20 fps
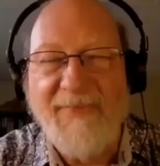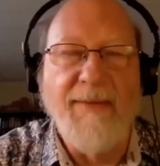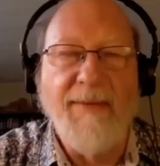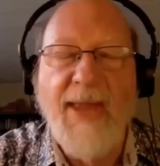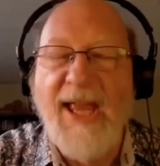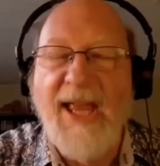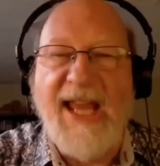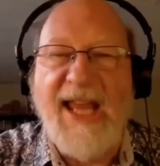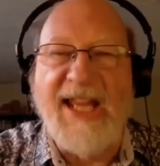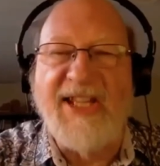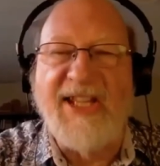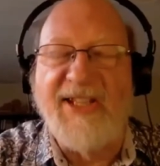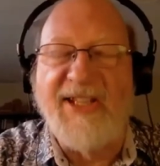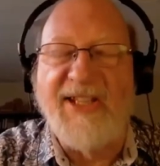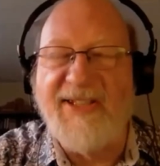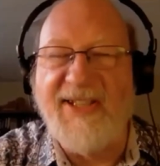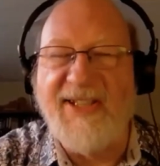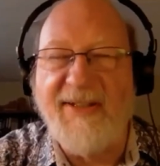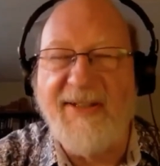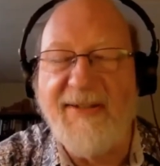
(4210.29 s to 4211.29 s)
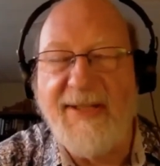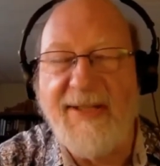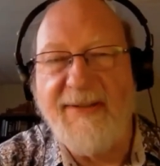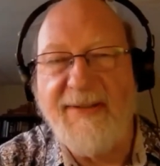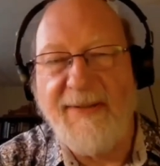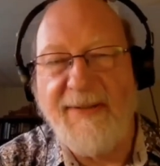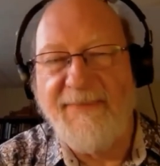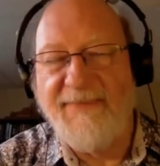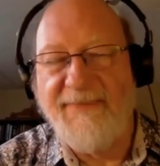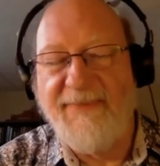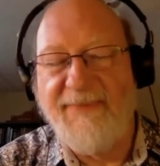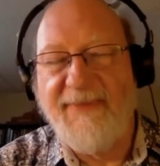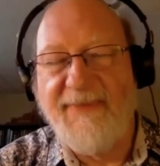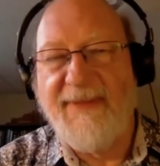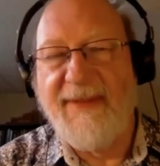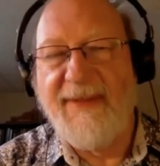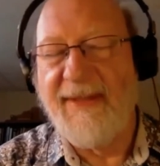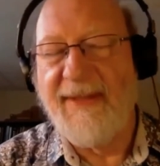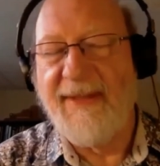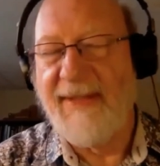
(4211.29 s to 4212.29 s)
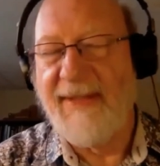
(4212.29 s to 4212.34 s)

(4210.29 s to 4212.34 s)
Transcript: push our way through dusty records.